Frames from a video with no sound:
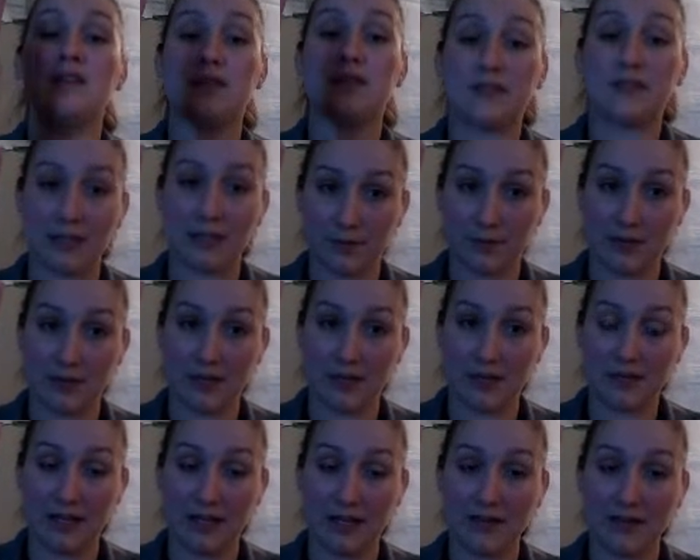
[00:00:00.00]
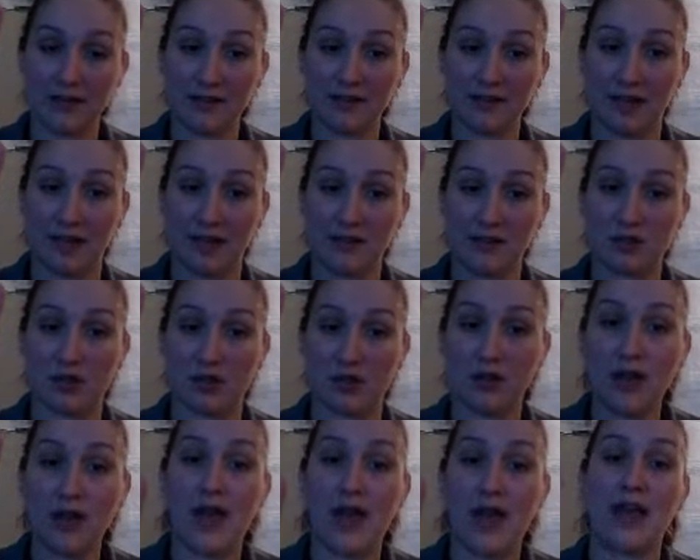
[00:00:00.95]
stick with our daily
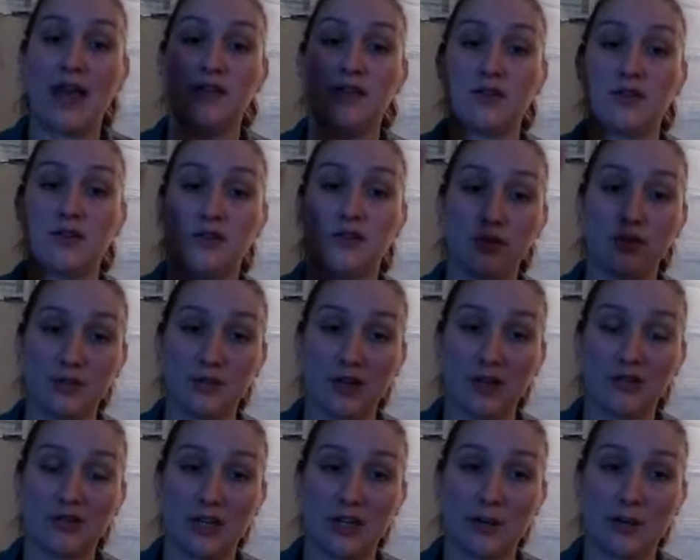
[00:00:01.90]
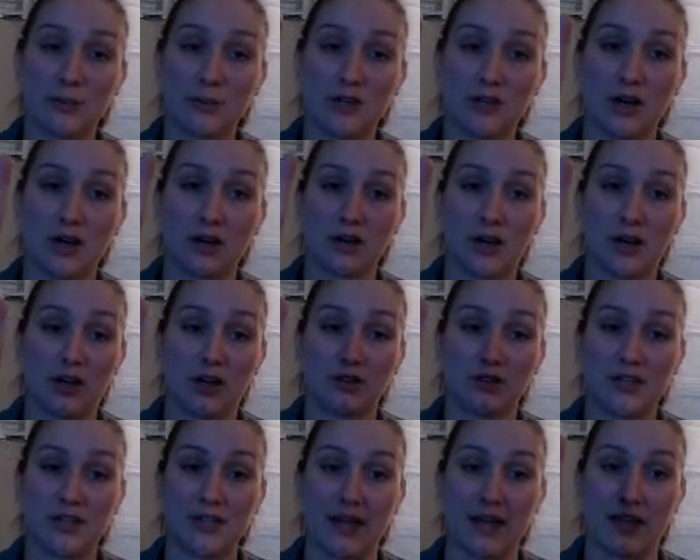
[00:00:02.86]
schedule, and use our CHAMPS chart
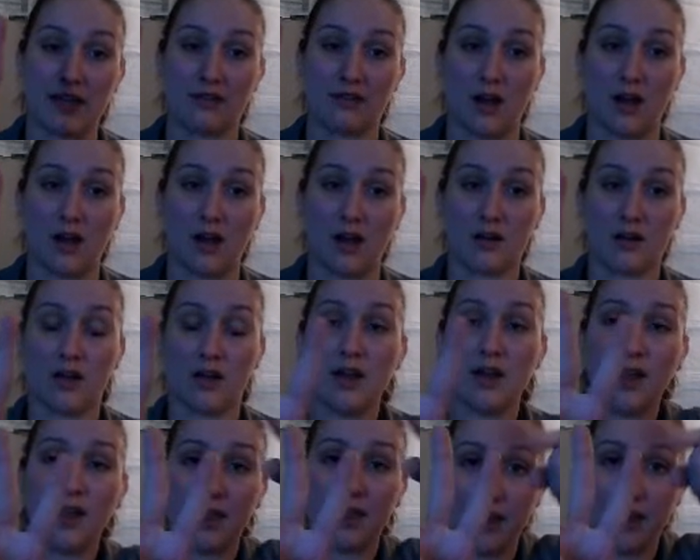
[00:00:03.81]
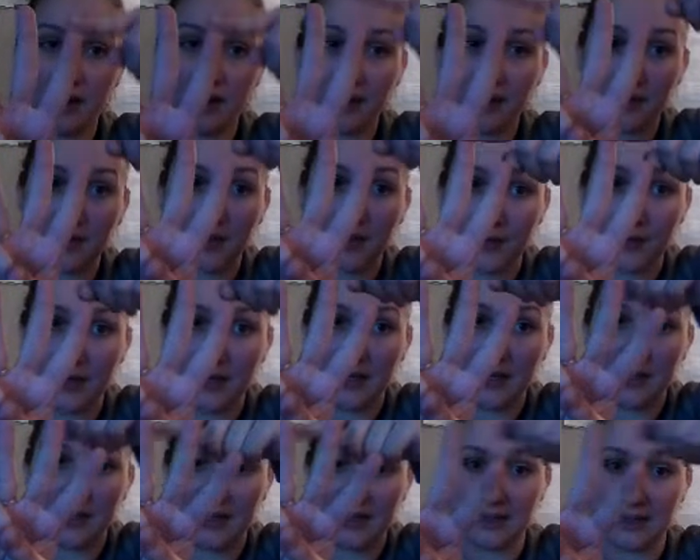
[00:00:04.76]
all day long. There's the
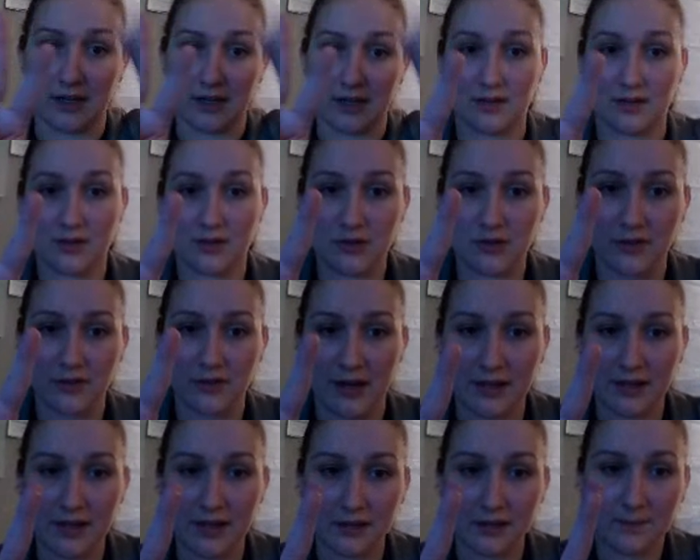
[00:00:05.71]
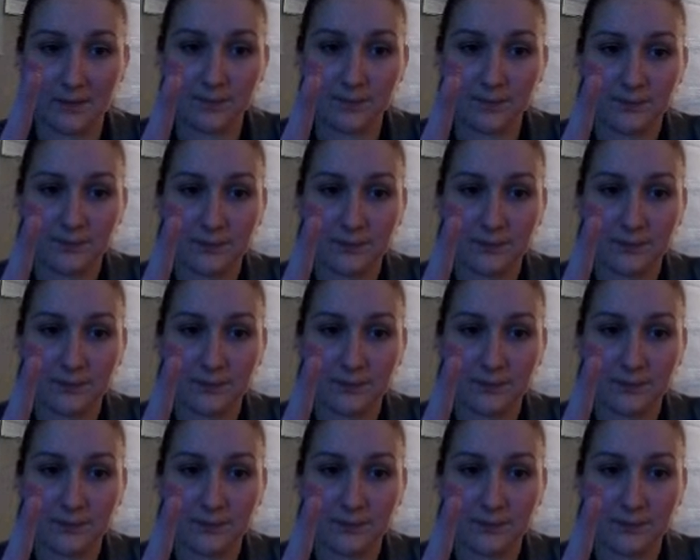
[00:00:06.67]
3 details. Did you find it?